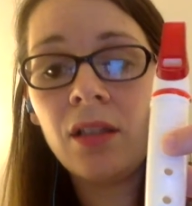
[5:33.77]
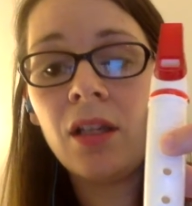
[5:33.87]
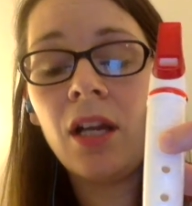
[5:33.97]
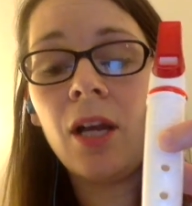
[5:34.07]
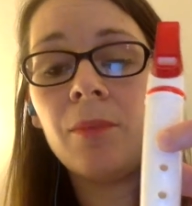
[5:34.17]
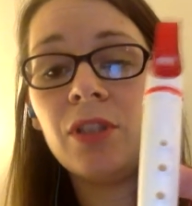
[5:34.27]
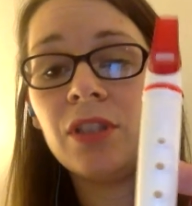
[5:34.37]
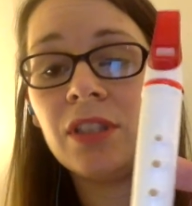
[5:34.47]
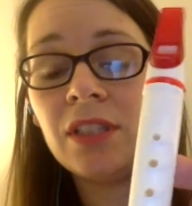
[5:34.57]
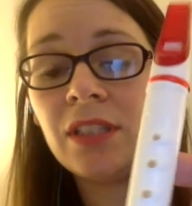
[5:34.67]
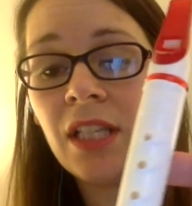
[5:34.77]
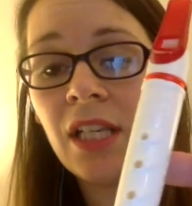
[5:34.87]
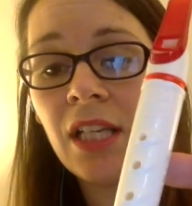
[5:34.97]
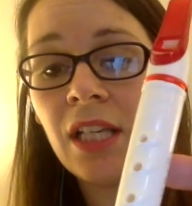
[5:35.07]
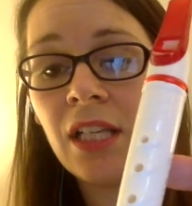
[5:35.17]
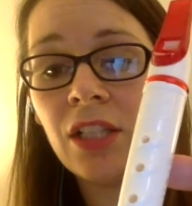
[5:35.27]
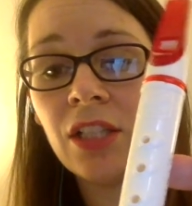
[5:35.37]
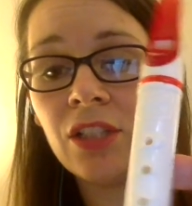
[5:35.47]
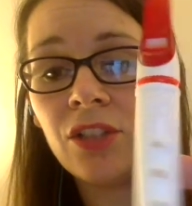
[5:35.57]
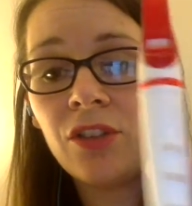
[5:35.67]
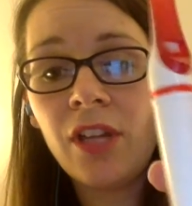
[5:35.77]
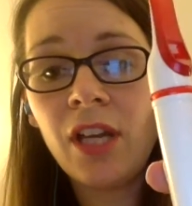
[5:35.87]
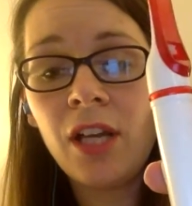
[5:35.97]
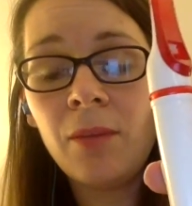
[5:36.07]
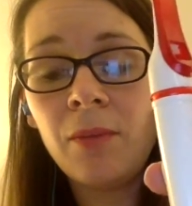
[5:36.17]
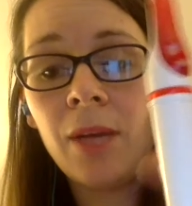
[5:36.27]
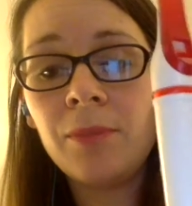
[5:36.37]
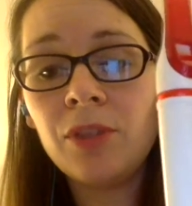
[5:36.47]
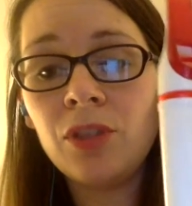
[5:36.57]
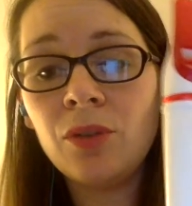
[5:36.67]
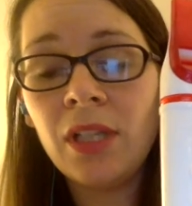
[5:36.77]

up to C, just your thumb, up to